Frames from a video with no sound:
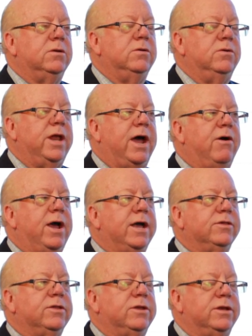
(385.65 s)
who now
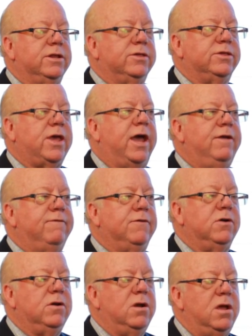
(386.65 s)
has to
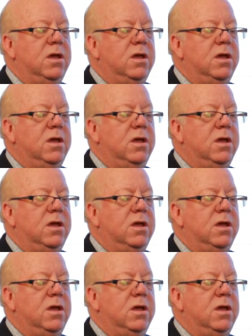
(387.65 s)
decipher